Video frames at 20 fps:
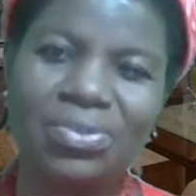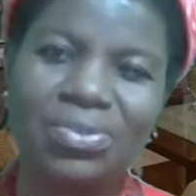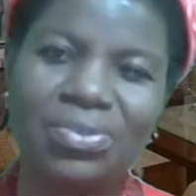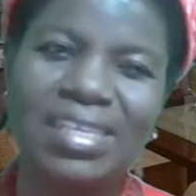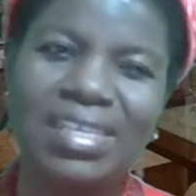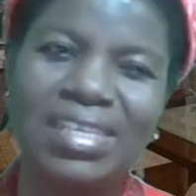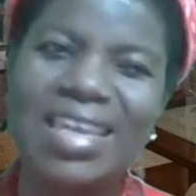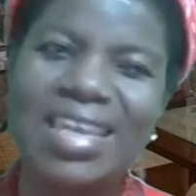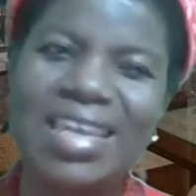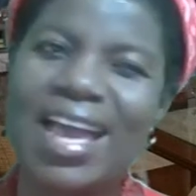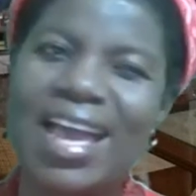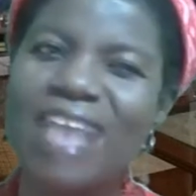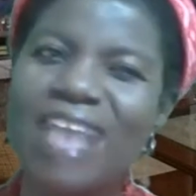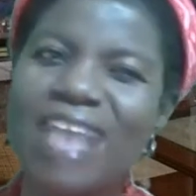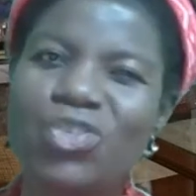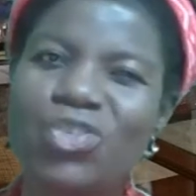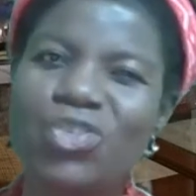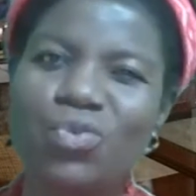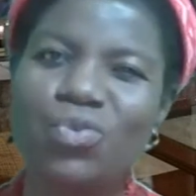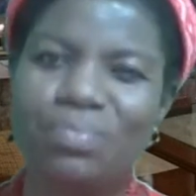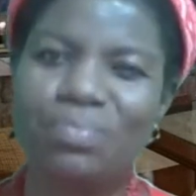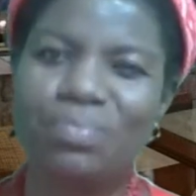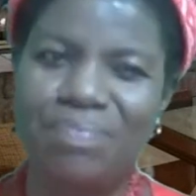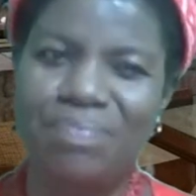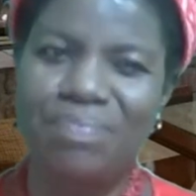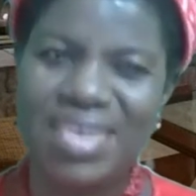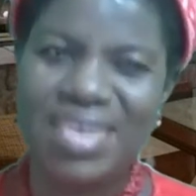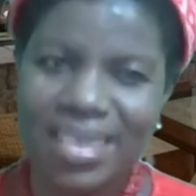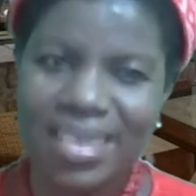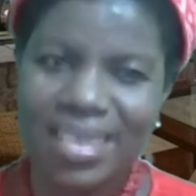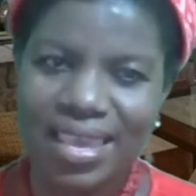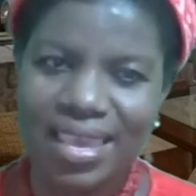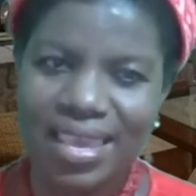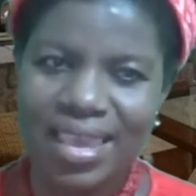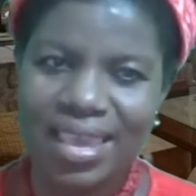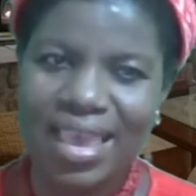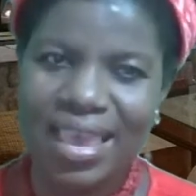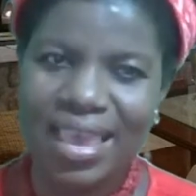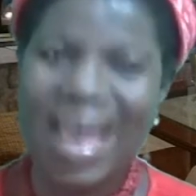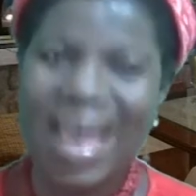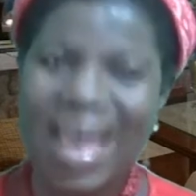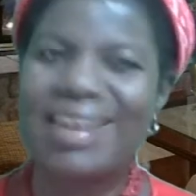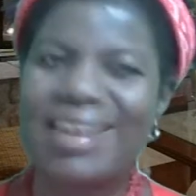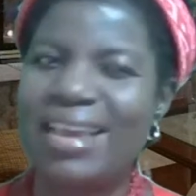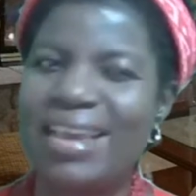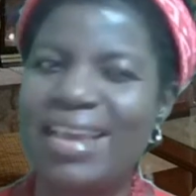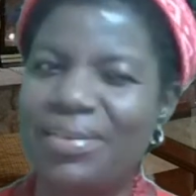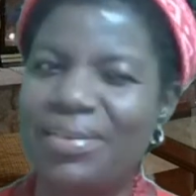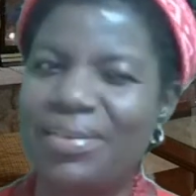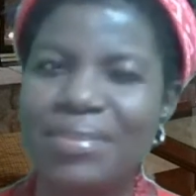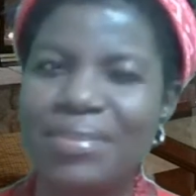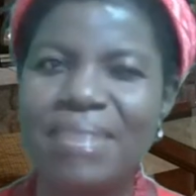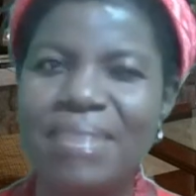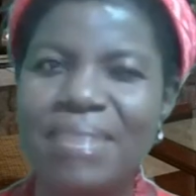There has to be an agreement.